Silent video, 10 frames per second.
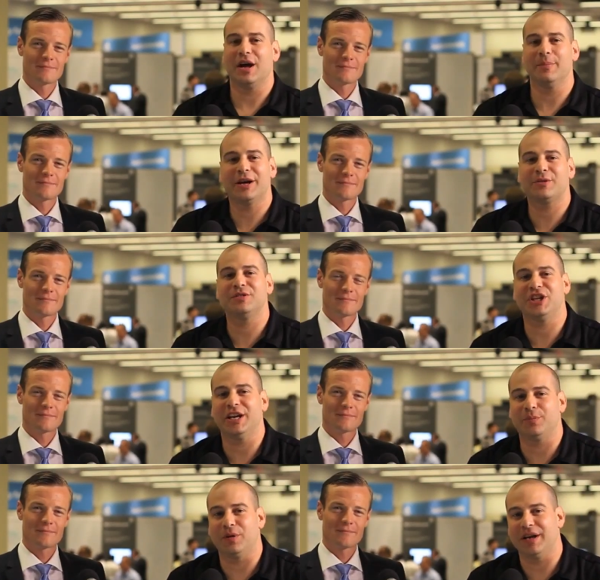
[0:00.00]
Speaker 1: I'm back with
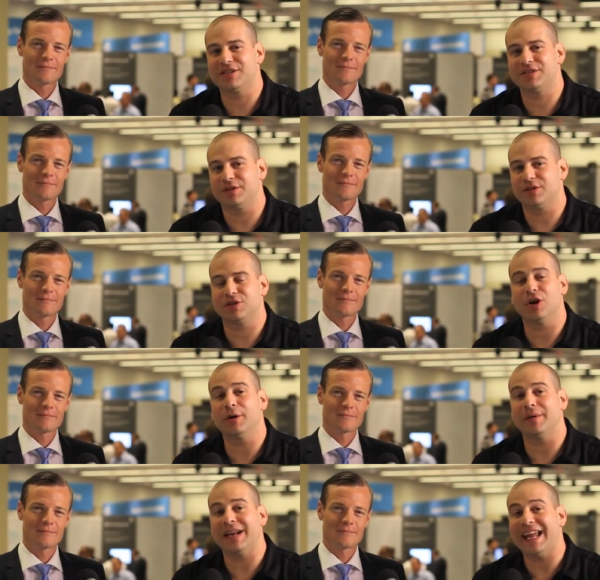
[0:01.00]
Jacob West to talk
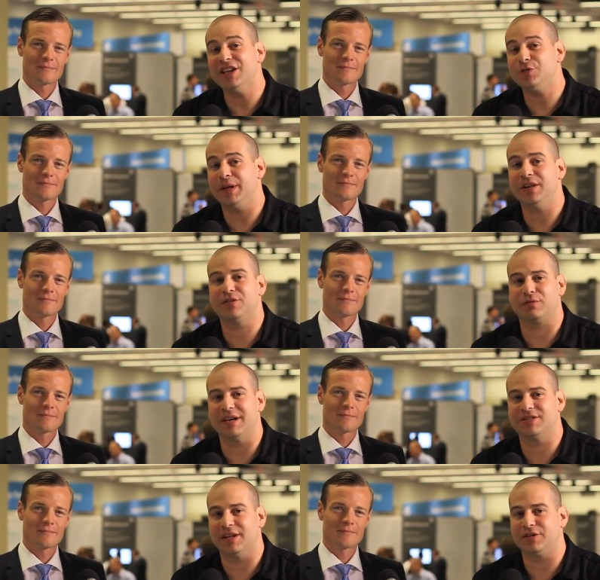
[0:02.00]
about HP
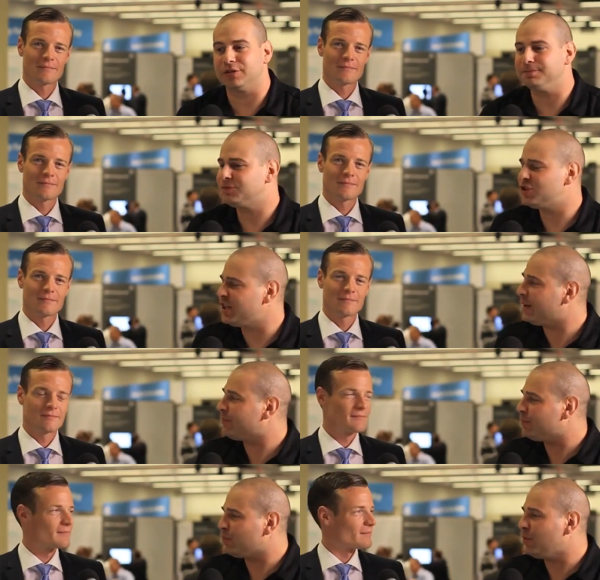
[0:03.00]
Threat Central.
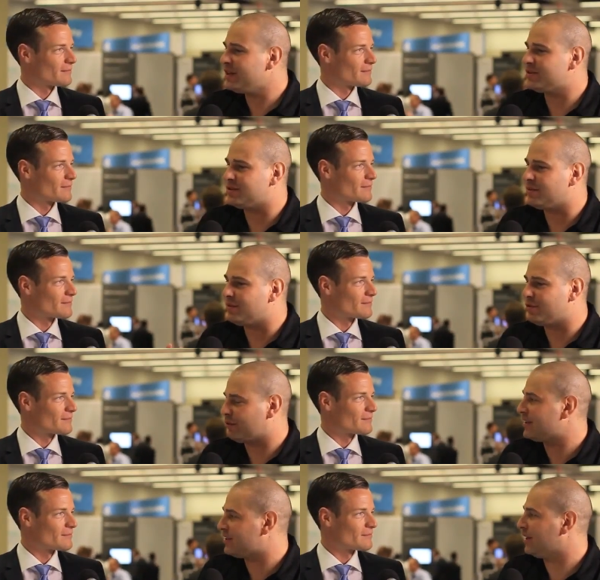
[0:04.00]
Jacob, what is
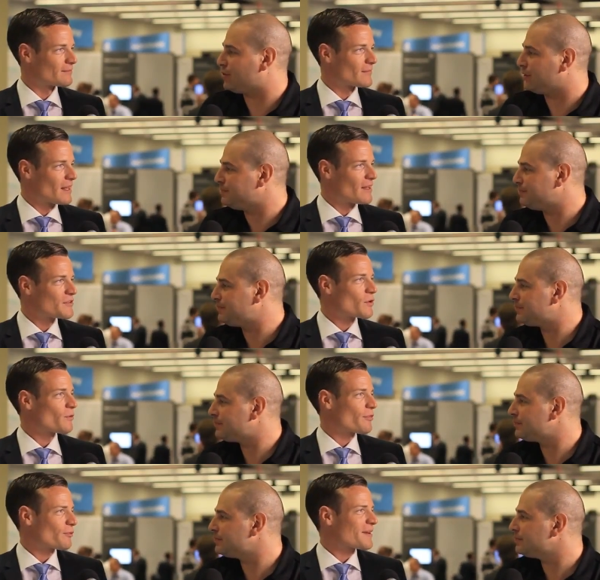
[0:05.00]
Threat
Speaker 2: Central?
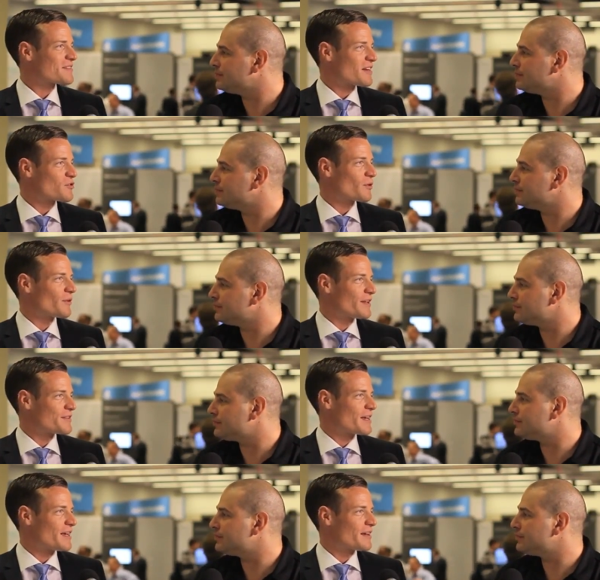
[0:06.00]
So, Threat Central
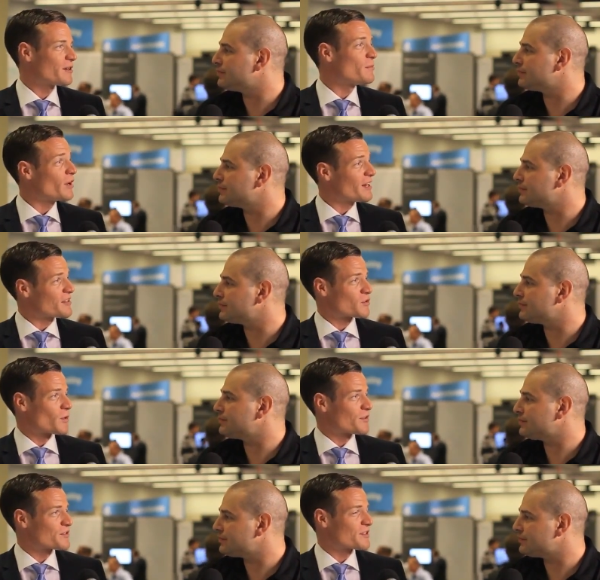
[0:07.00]
is a community
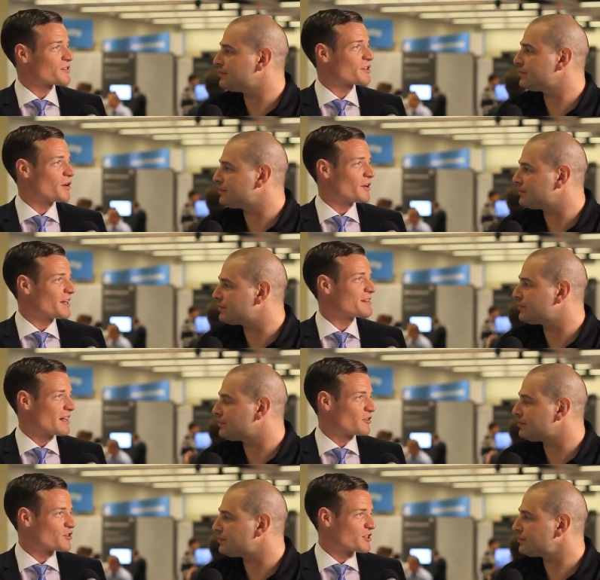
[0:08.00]
sourced security
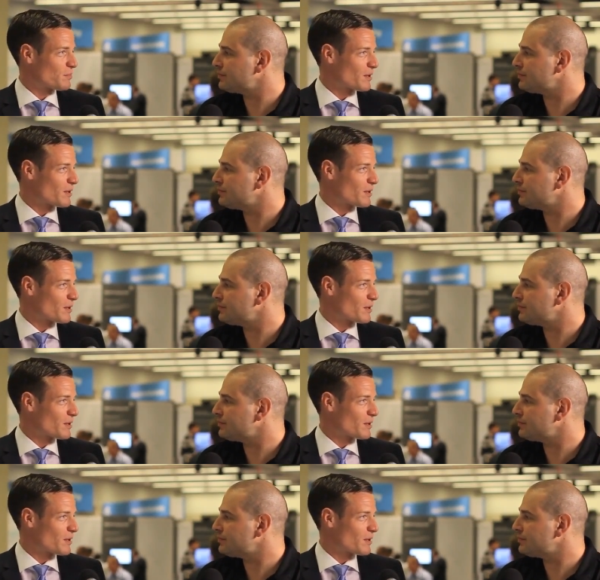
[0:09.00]
intelligence